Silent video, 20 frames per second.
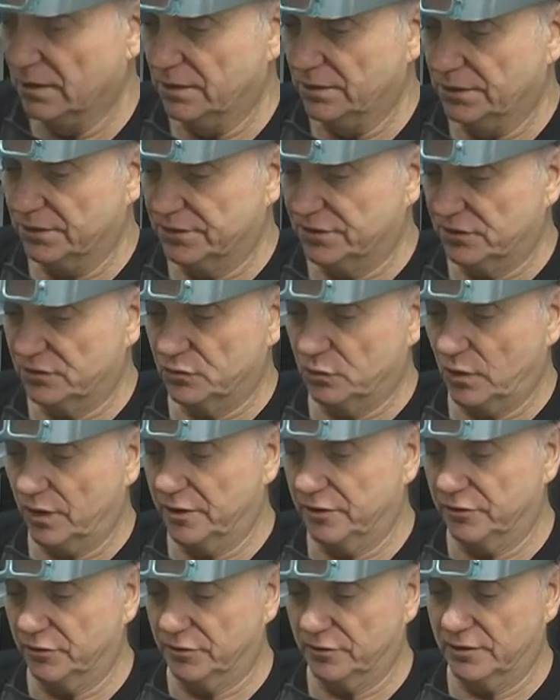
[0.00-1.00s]
This is where
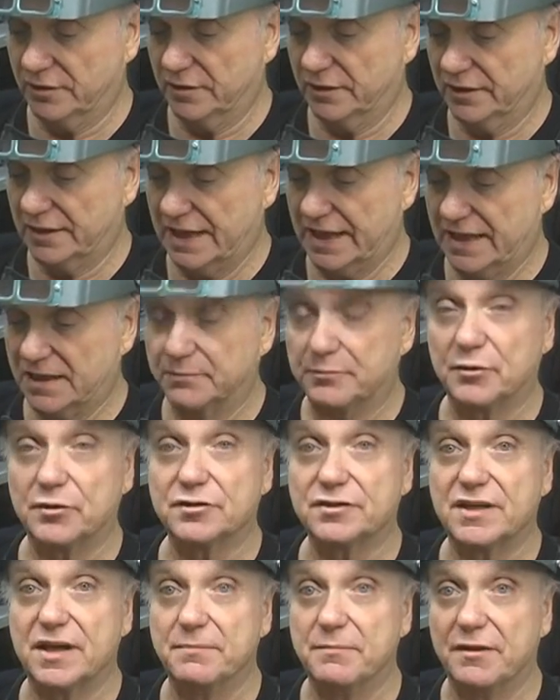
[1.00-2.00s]
your
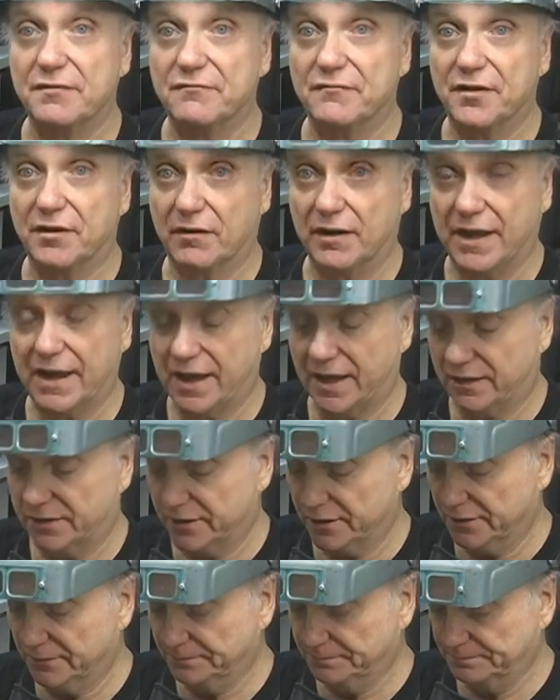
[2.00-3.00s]
calipers come in very
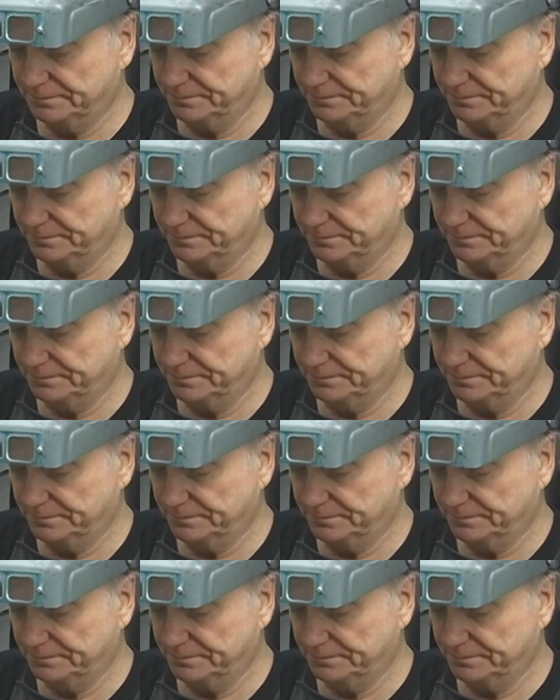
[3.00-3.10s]
handy.